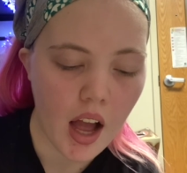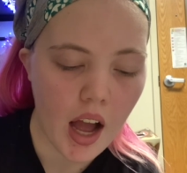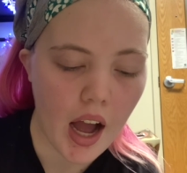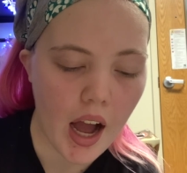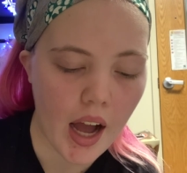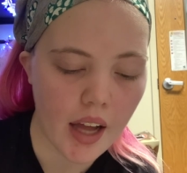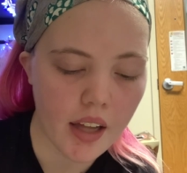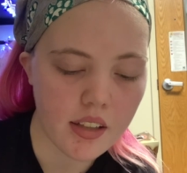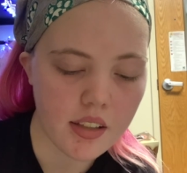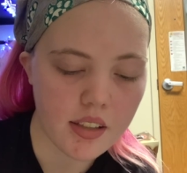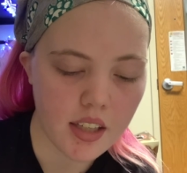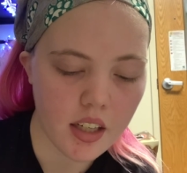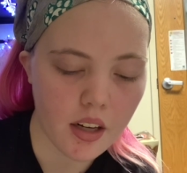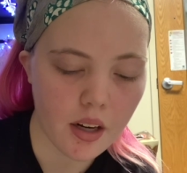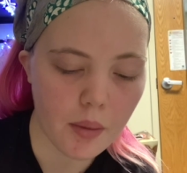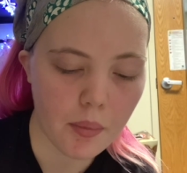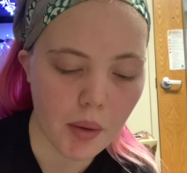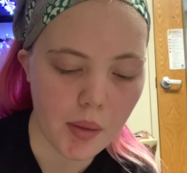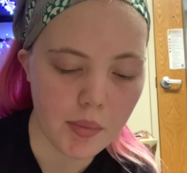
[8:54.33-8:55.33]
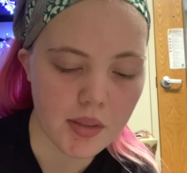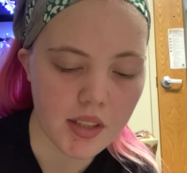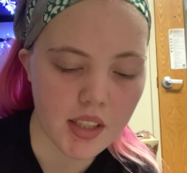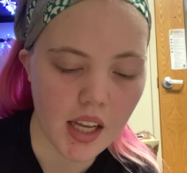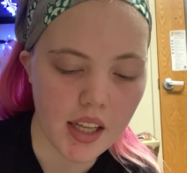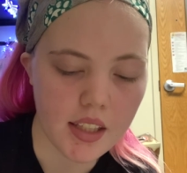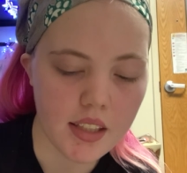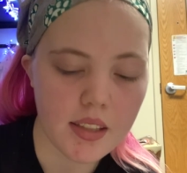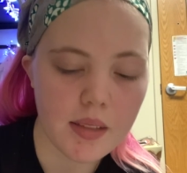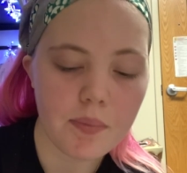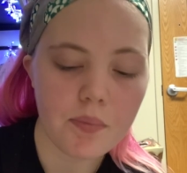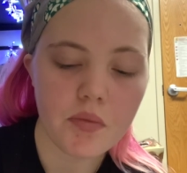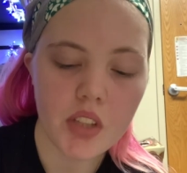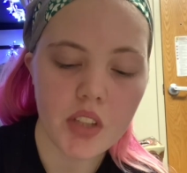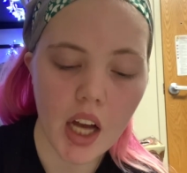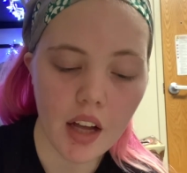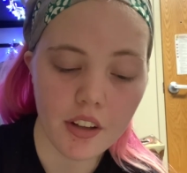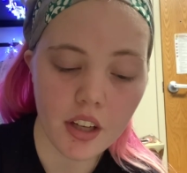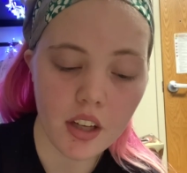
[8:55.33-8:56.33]
At dinner, Mom says,
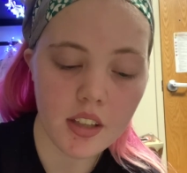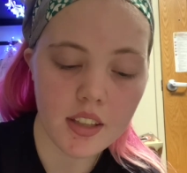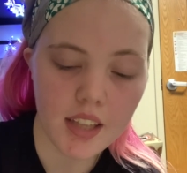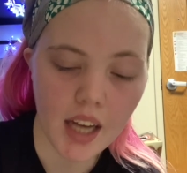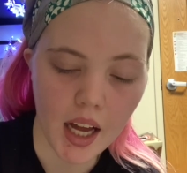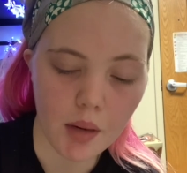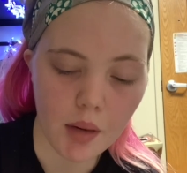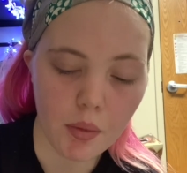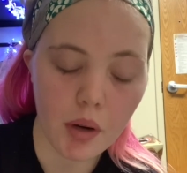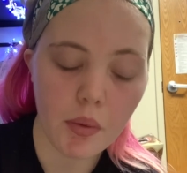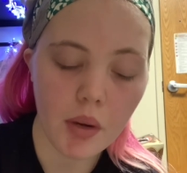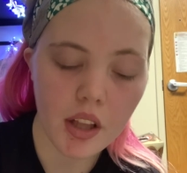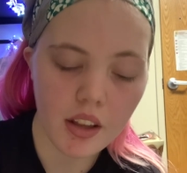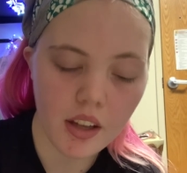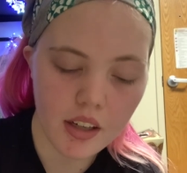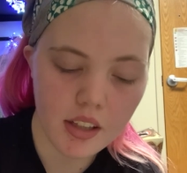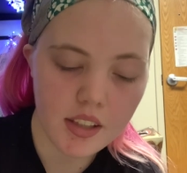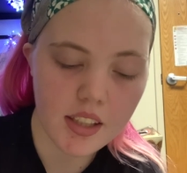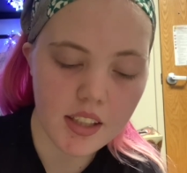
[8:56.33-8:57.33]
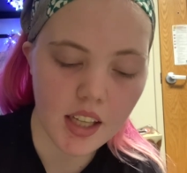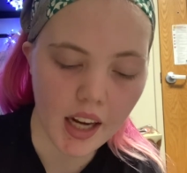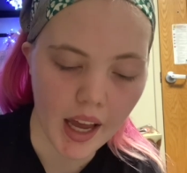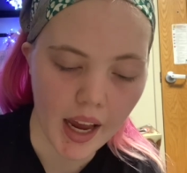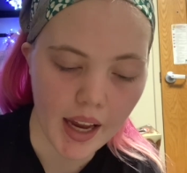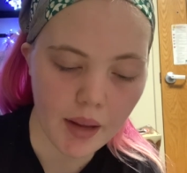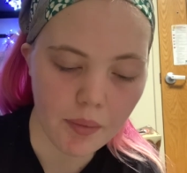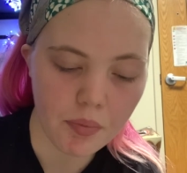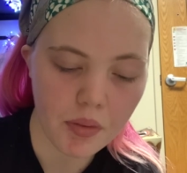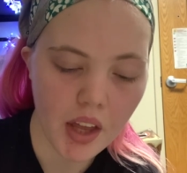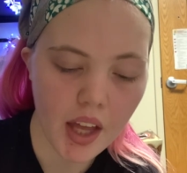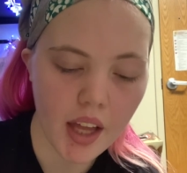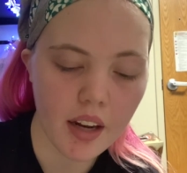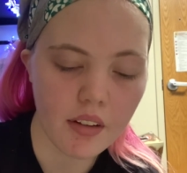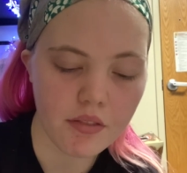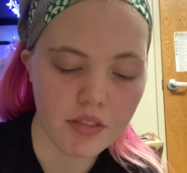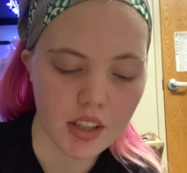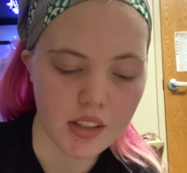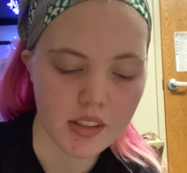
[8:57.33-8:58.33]
tell your dad what we learned today, and
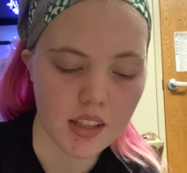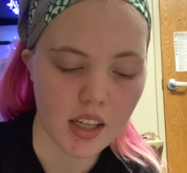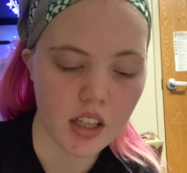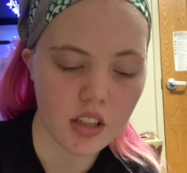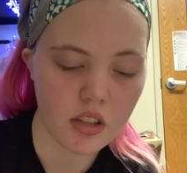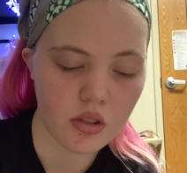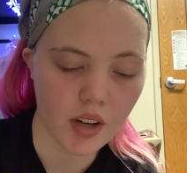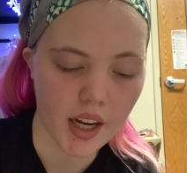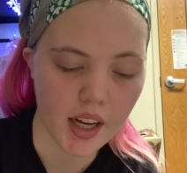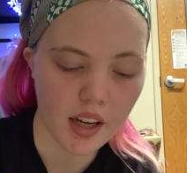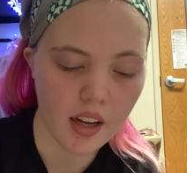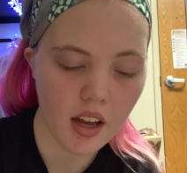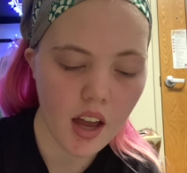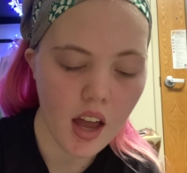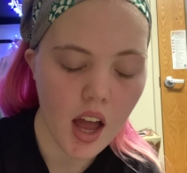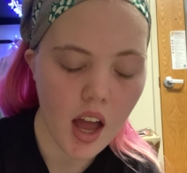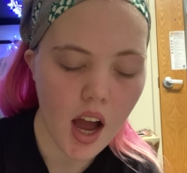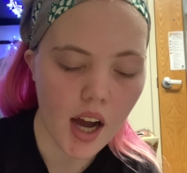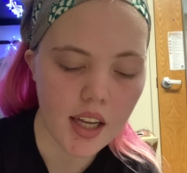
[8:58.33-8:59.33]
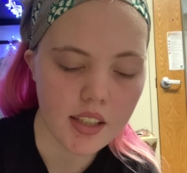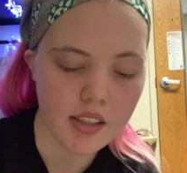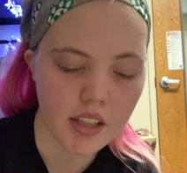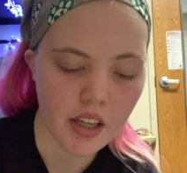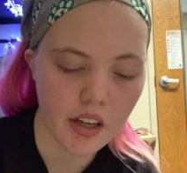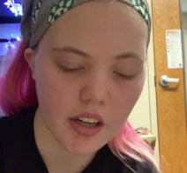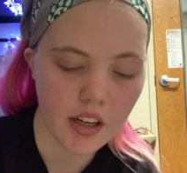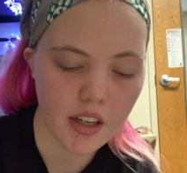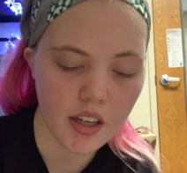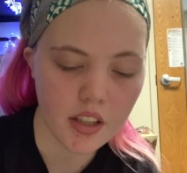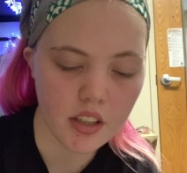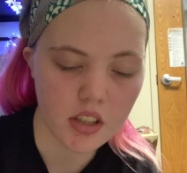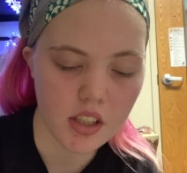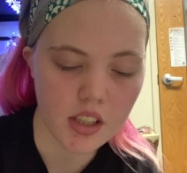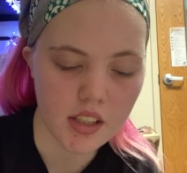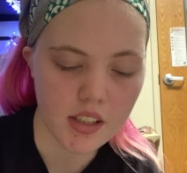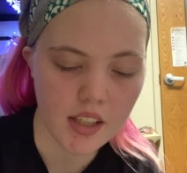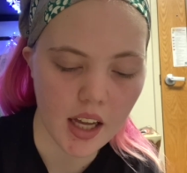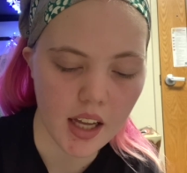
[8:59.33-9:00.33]
it feels like a trick. I stare at her, and
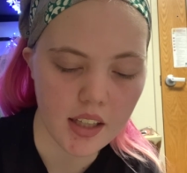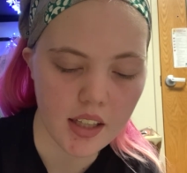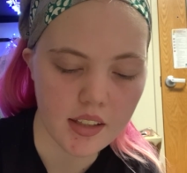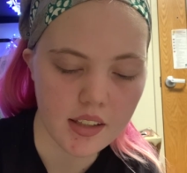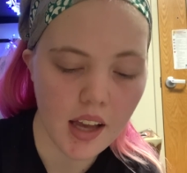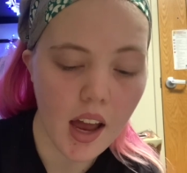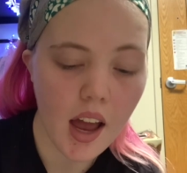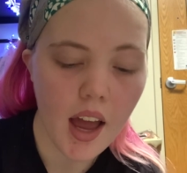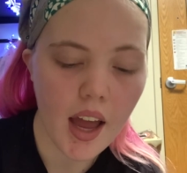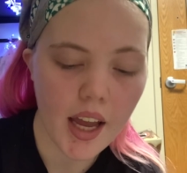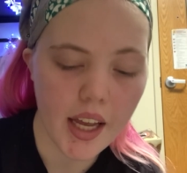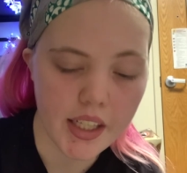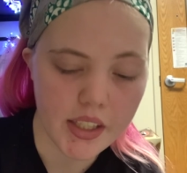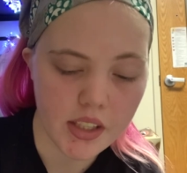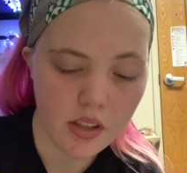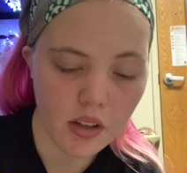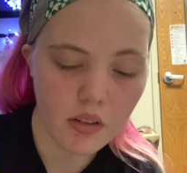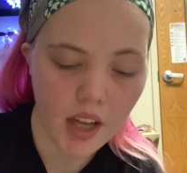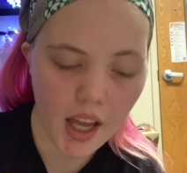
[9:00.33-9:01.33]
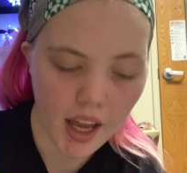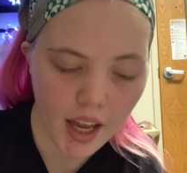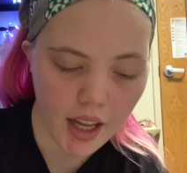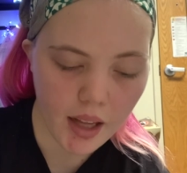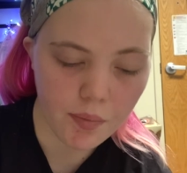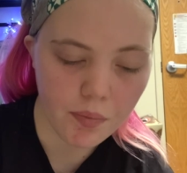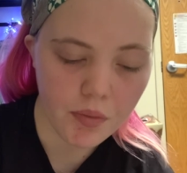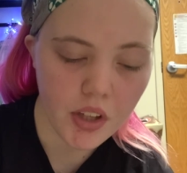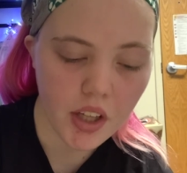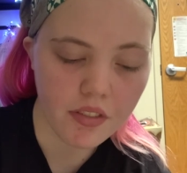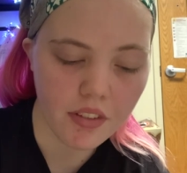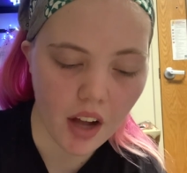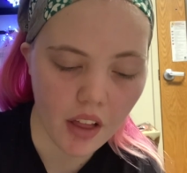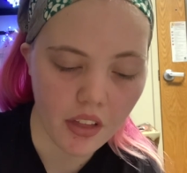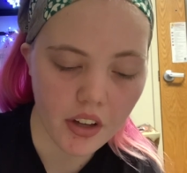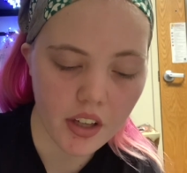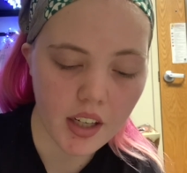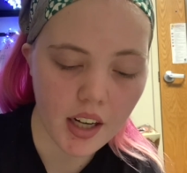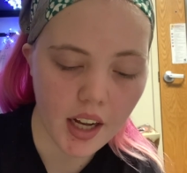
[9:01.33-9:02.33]
she says, it's okay. Your
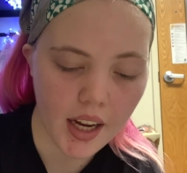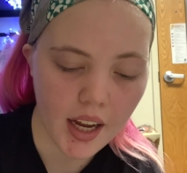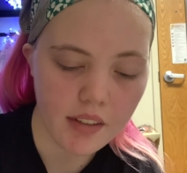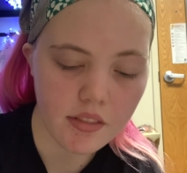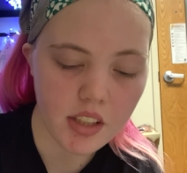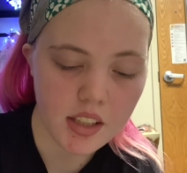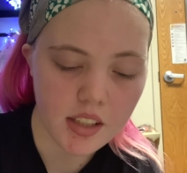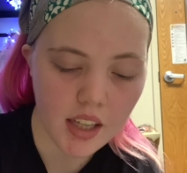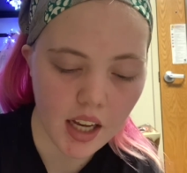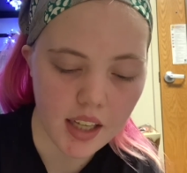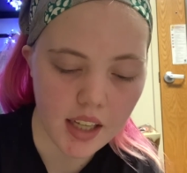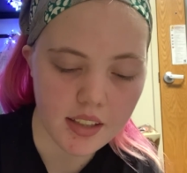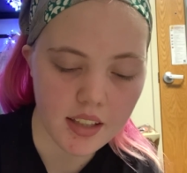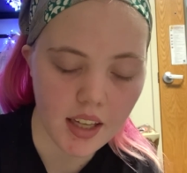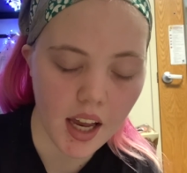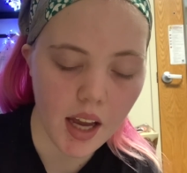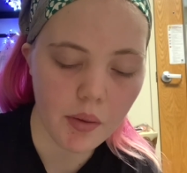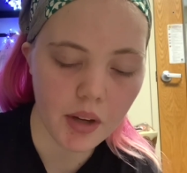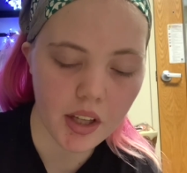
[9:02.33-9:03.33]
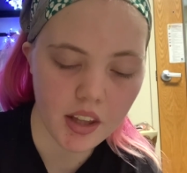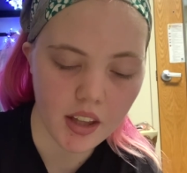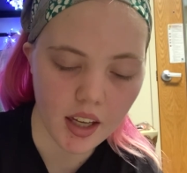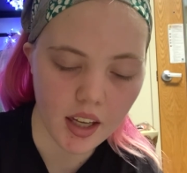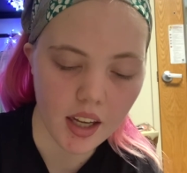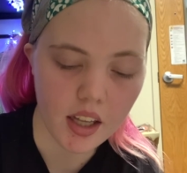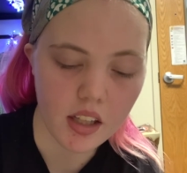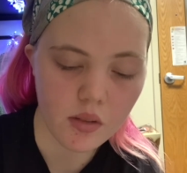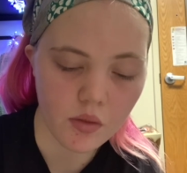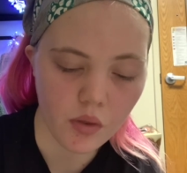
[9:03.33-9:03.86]
father and I have discussed it, and we think it's